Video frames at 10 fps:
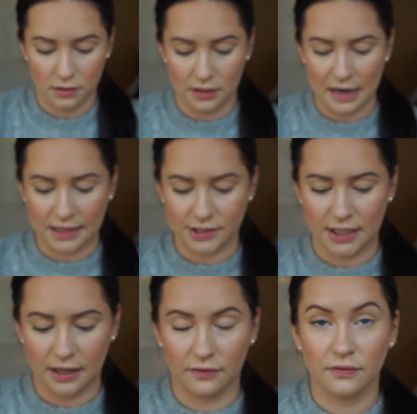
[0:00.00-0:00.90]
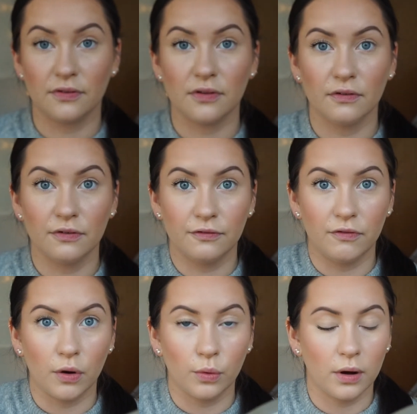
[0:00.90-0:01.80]
Lash lifts
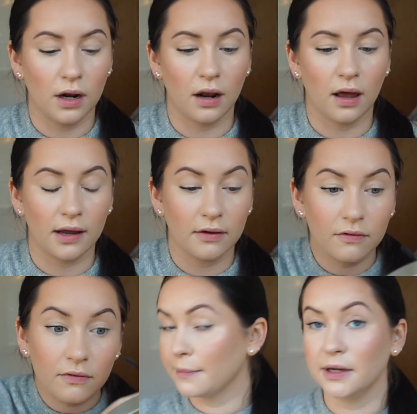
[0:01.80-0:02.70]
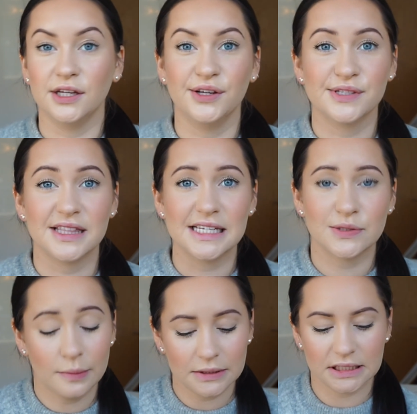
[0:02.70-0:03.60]
for life. I'm gonna use
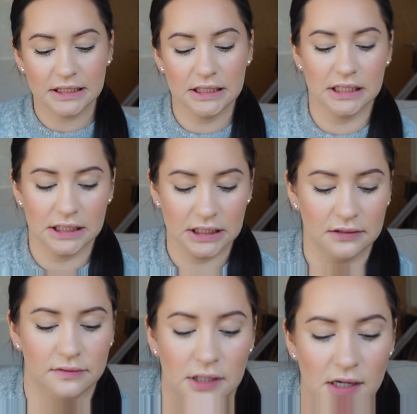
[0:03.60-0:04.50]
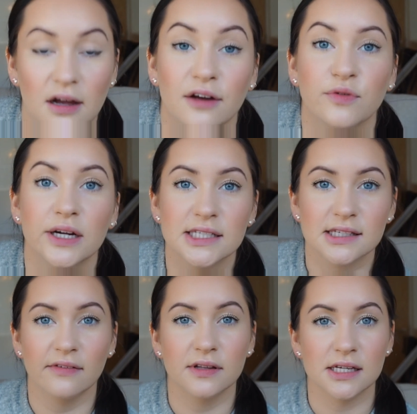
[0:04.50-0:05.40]
this one, which I love. I
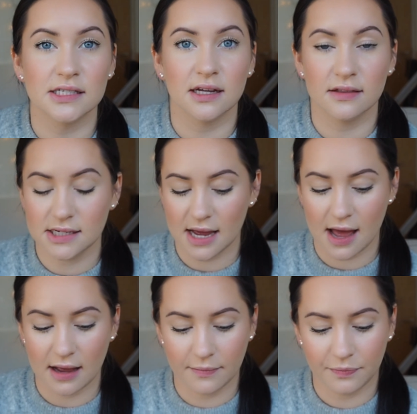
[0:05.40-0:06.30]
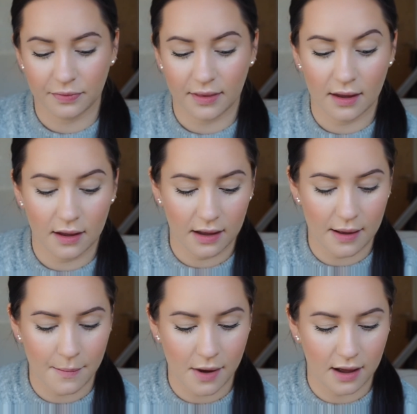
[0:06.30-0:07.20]
rediscovered this the other day
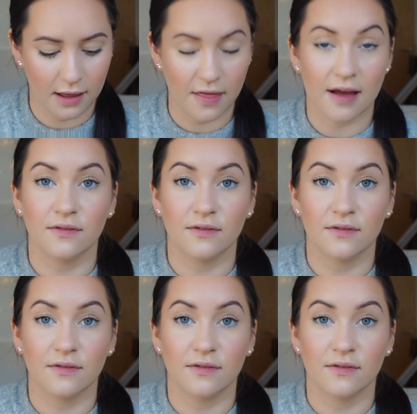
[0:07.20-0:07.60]
in my thing.